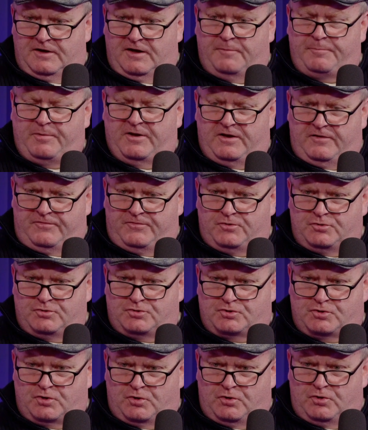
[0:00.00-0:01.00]
I bet if you
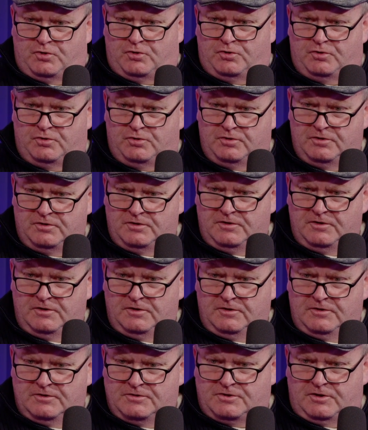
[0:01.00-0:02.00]
saw
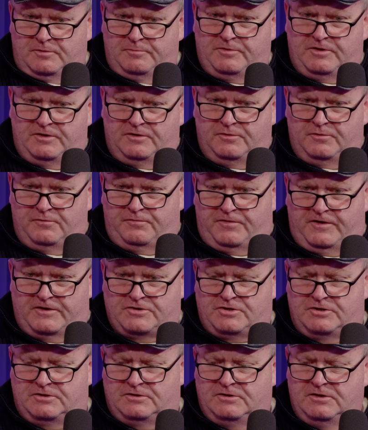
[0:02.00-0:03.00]
somebody out
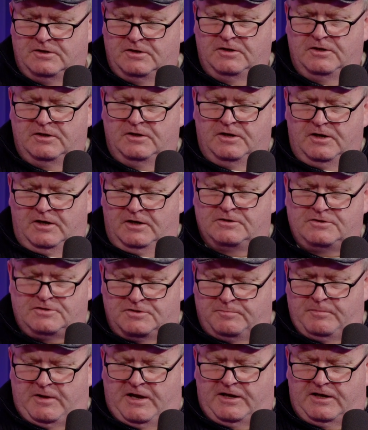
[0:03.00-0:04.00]
fishing and
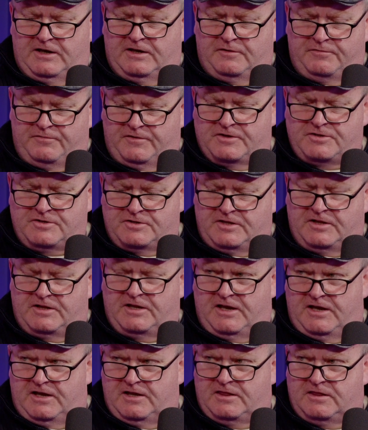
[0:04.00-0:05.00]
smacking a fish to
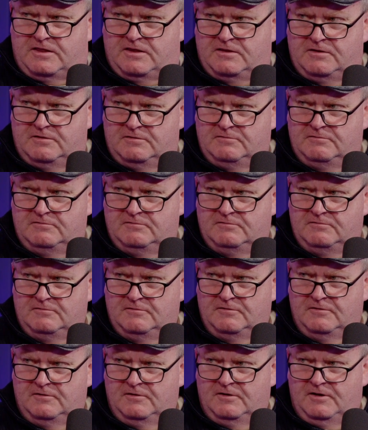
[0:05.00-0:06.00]
death,
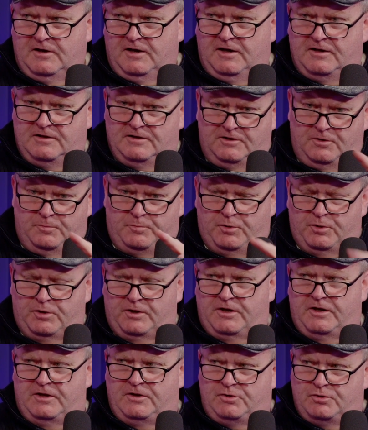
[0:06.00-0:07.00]
and you put
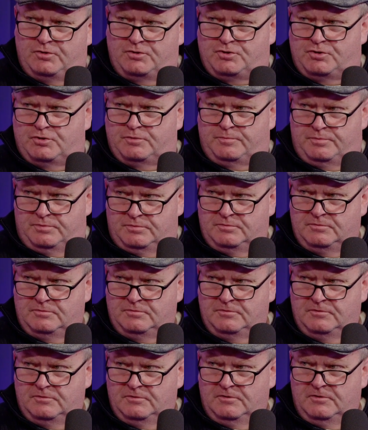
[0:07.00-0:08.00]
that on YouTube,
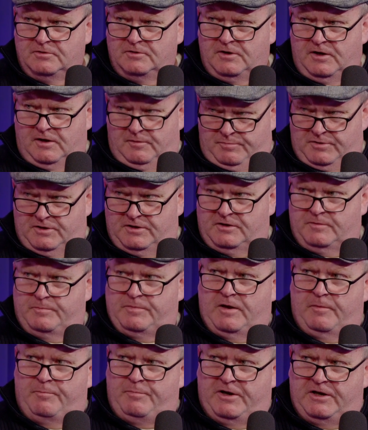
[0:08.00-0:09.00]
I bet there'd
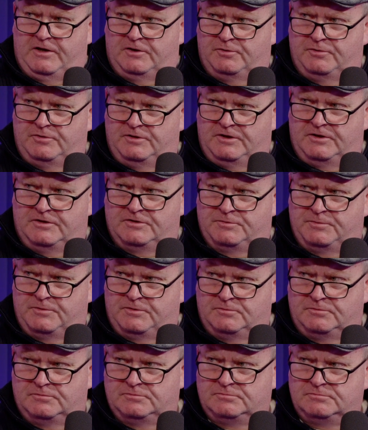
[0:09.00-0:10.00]
be a pile on there as
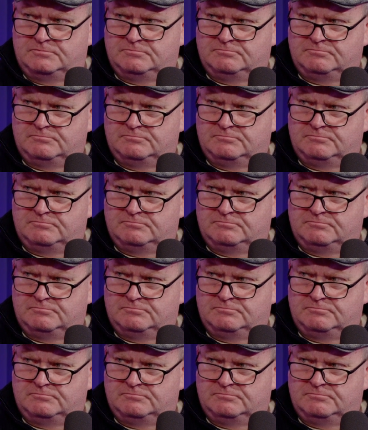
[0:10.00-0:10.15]
well.